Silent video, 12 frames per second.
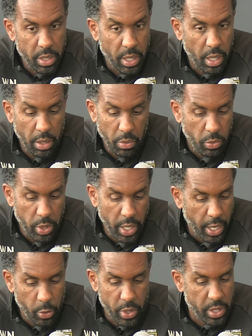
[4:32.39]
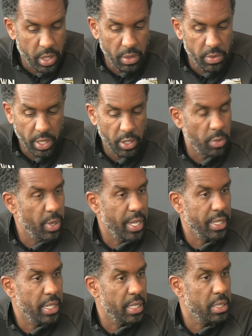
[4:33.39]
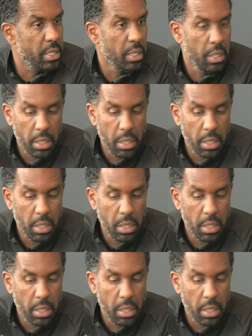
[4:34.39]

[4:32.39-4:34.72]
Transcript: They're really aggressive. They're going to be like that.